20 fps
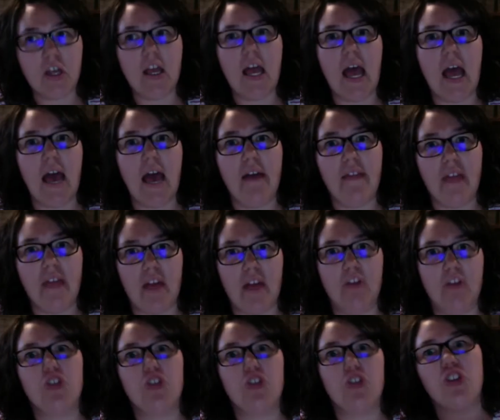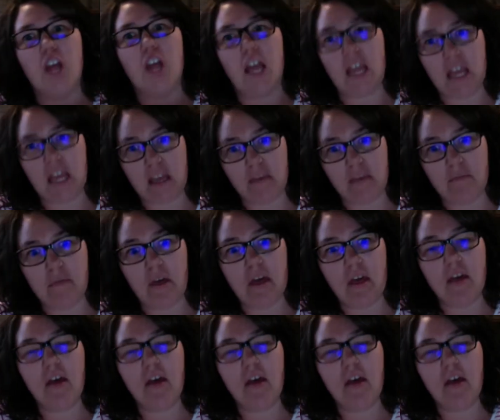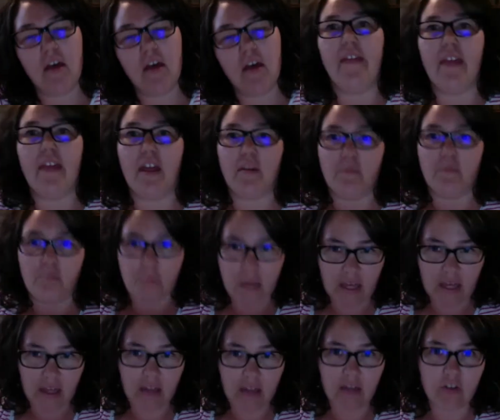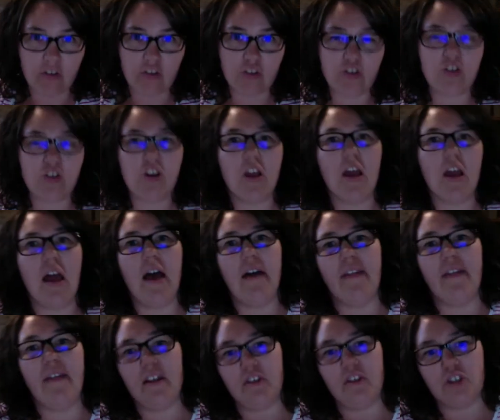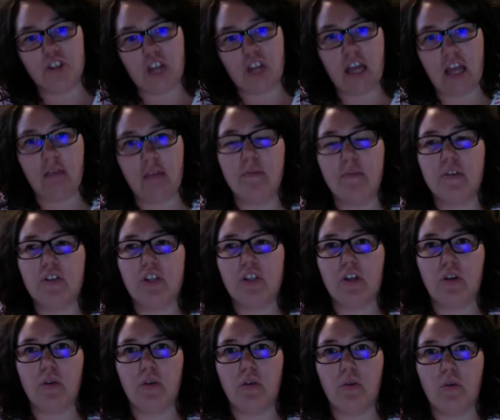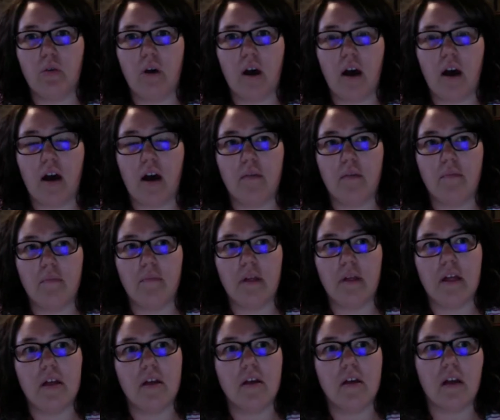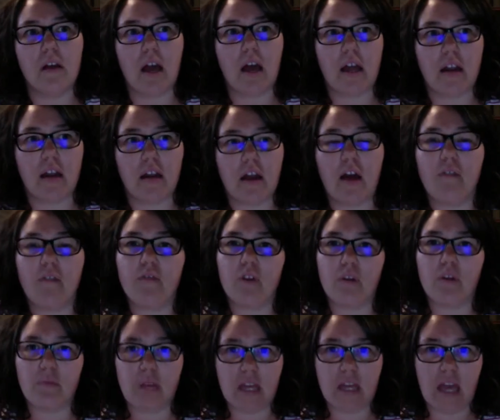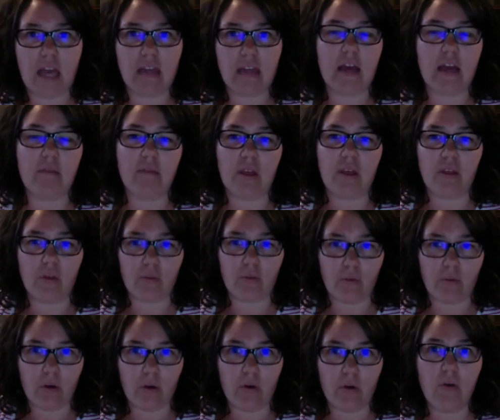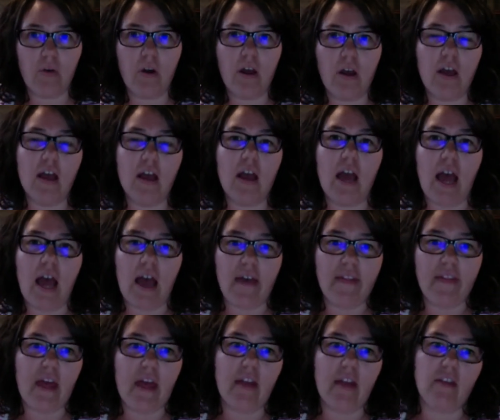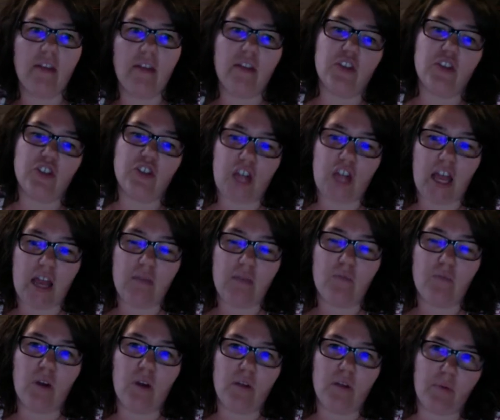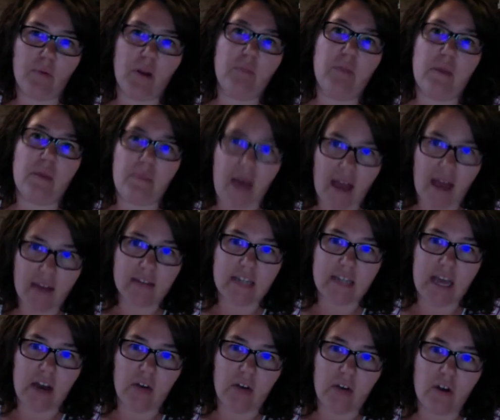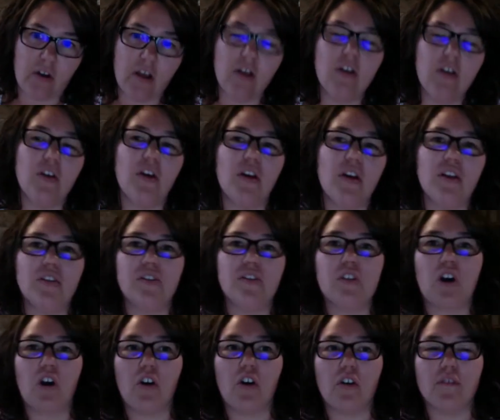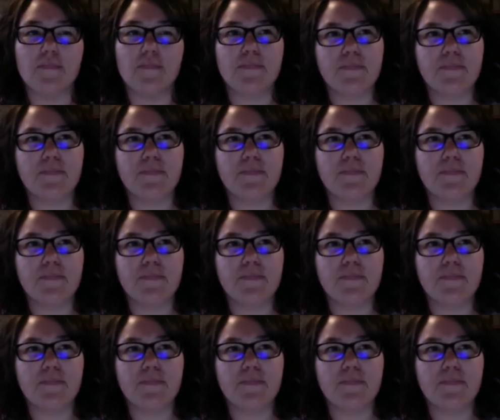and then shame and then binge and then shame to kind of comfort me and get me through, and then the shame would bring me back down. So